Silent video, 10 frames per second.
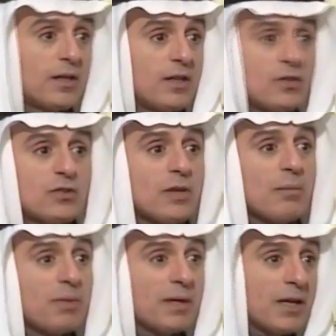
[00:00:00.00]
They should
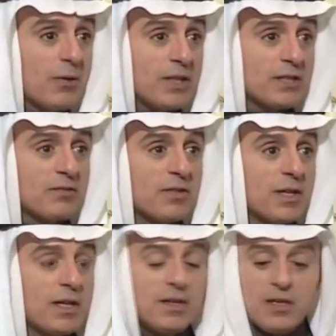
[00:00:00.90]
stop being aggressive.
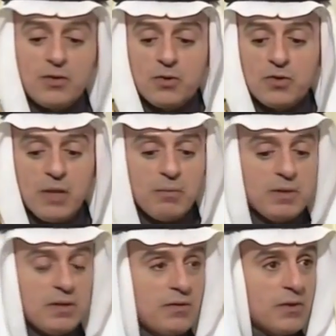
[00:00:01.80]
They should stop
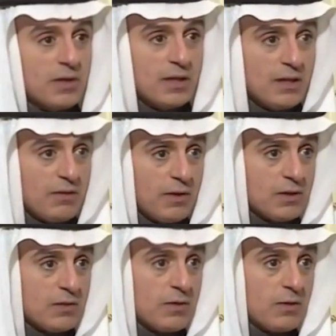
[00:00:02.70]
interfering in the
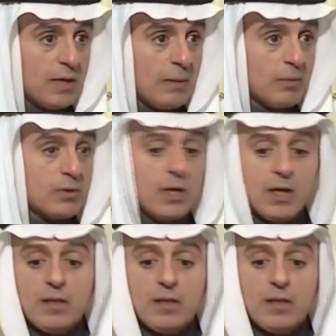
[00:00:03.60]
affairs of their neighbors.